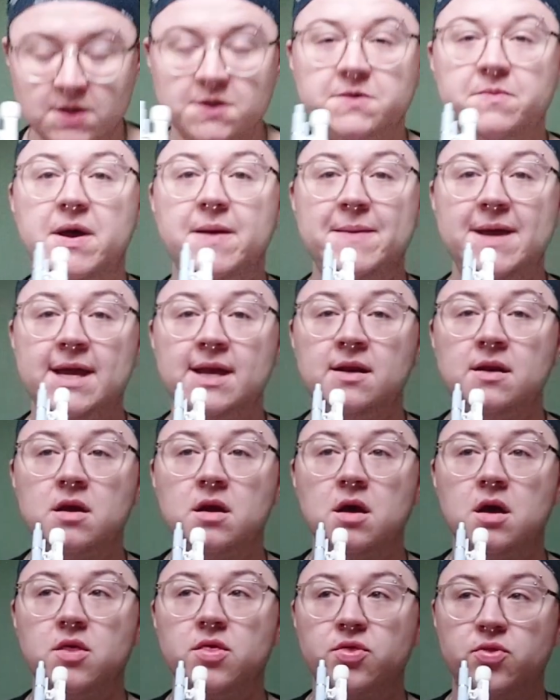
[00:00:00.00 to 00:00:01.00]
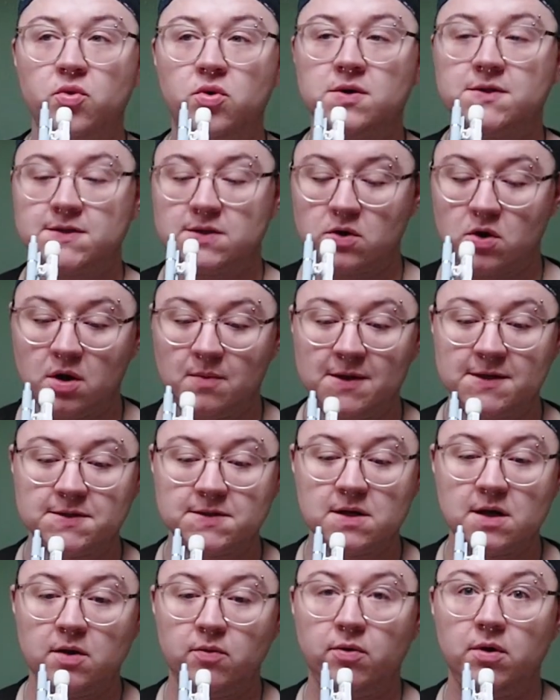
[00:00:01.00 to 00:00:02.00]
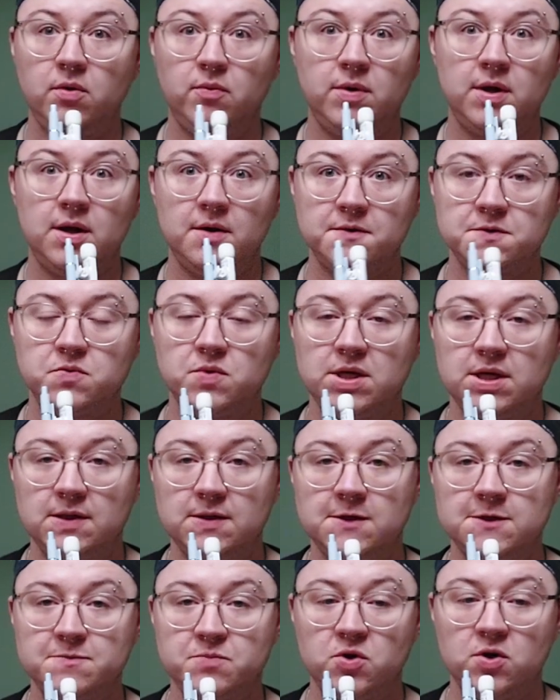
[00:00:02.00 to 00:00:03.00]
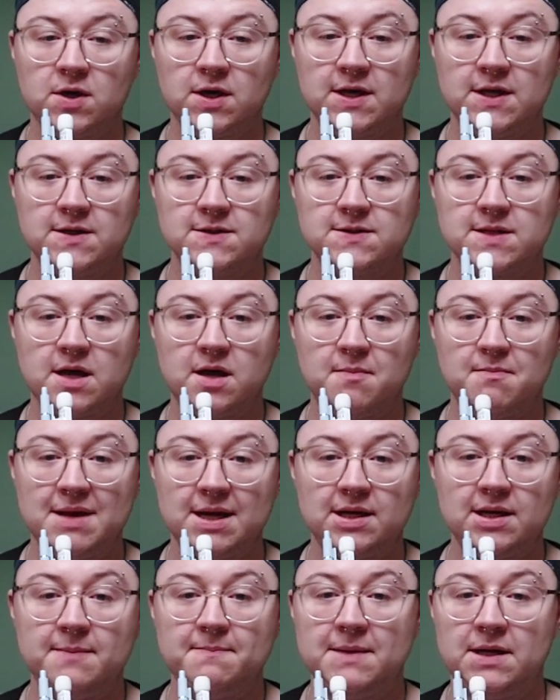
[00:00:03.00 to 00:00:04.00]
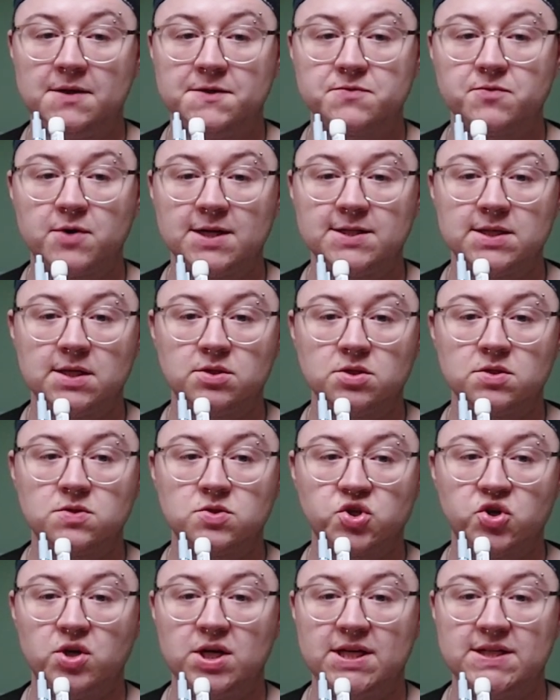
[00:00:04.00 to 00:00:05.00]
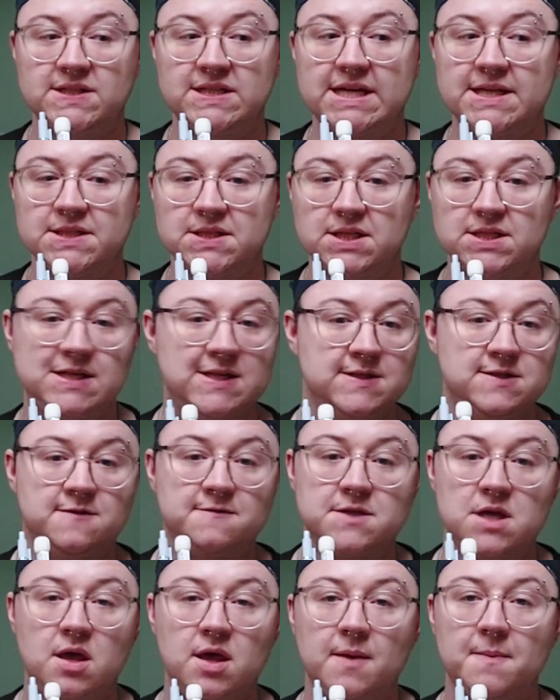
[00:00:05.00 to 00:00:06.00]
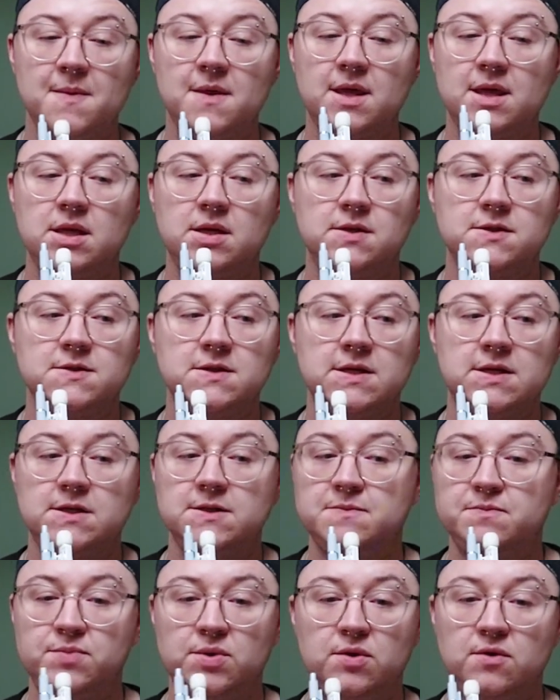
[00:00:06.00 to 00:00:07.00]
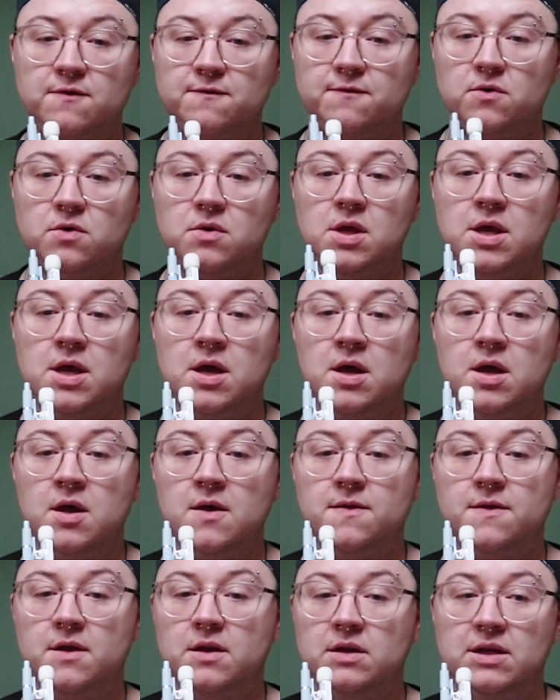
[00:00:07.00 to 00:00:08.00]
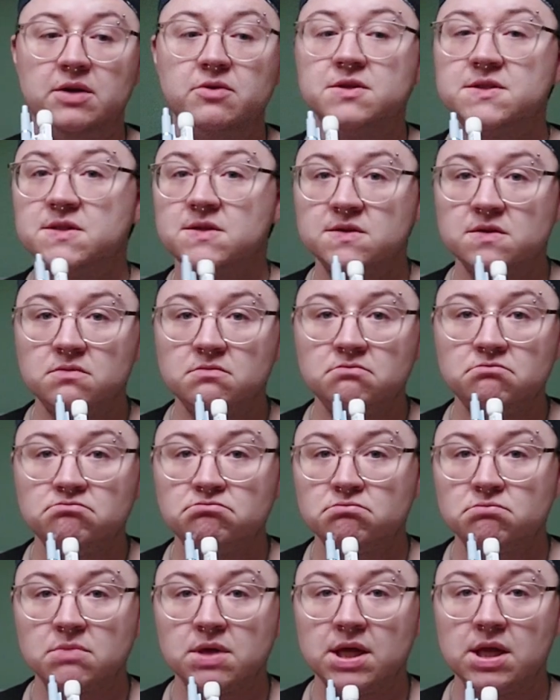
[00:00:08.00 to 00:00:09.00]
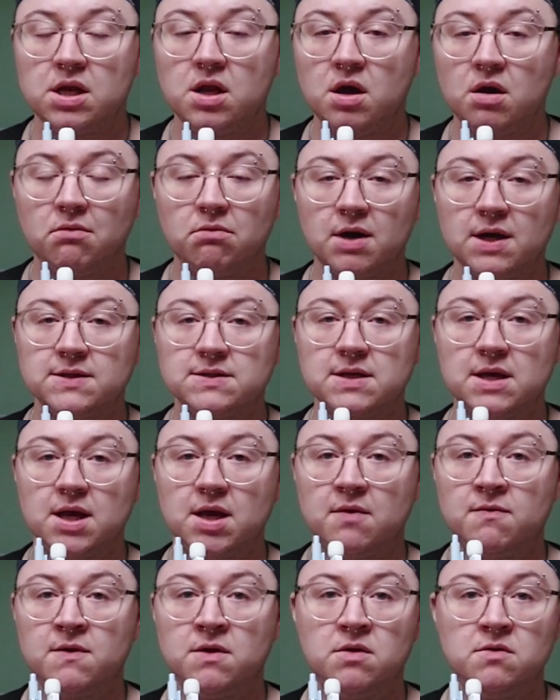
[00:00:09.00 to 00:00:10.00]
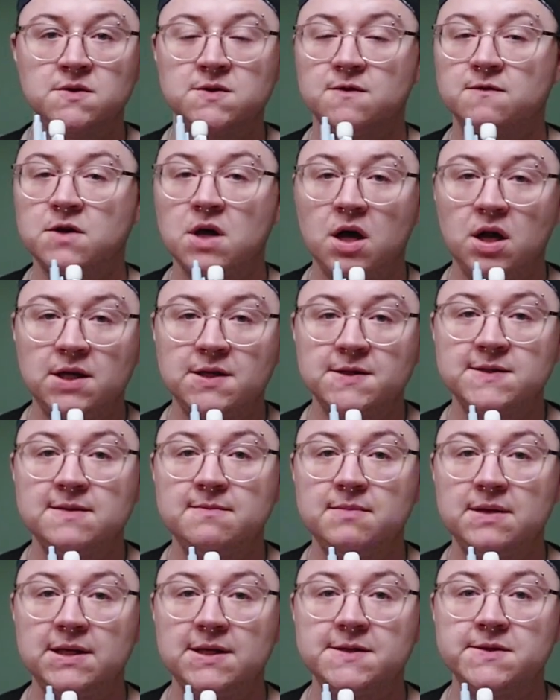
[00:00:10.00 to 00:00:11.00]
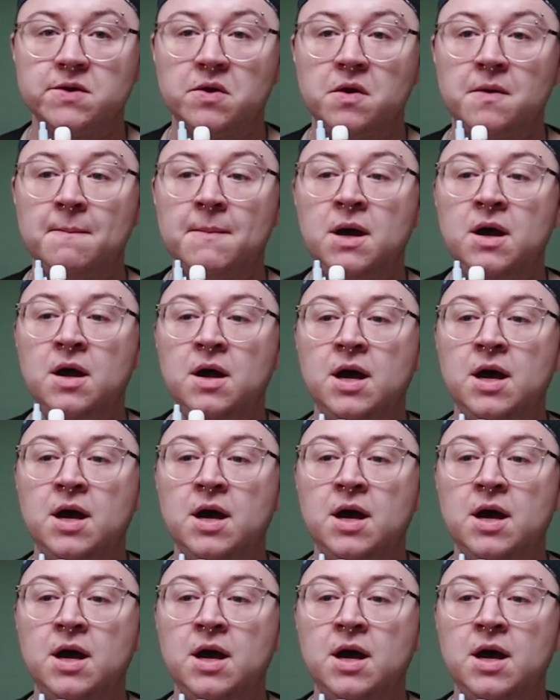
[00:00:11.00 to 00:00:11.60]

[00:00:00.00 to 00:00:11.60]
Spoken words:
So my main thoughts and comments that I wrote when I was reading this book is that Madeline Miller's writing just truly stands the test of time. Like, it is beautiful. The lyricism in her writing, the use of color symbolism,